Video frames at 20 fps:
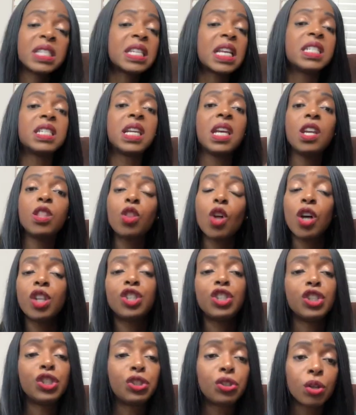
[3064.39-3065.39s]
as he thought
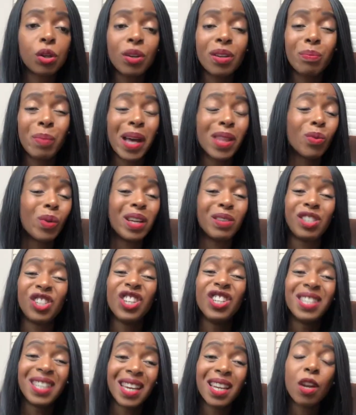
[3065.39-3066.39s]
she should. By the way, she
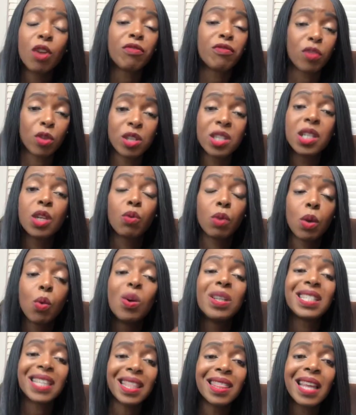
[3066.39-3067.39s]
did. Her first degree
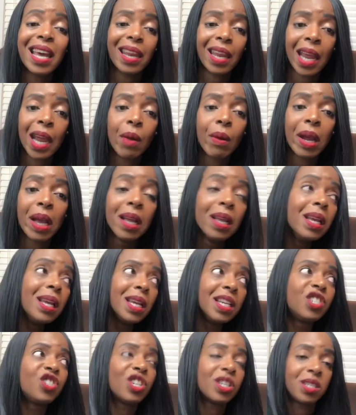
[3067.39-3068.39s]
was in that area.
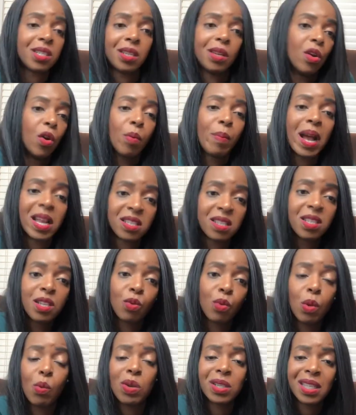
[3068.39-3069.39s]
It's just her master's
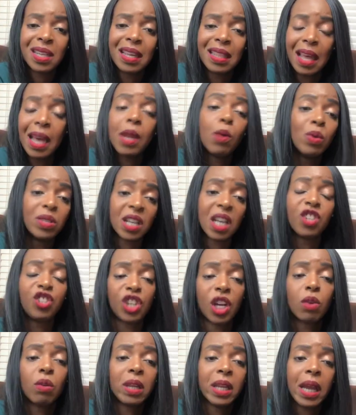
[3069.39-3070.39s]
degree wasn't in that. It was like
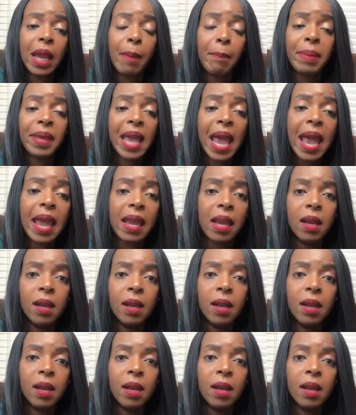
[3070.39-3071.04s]
generally MBA.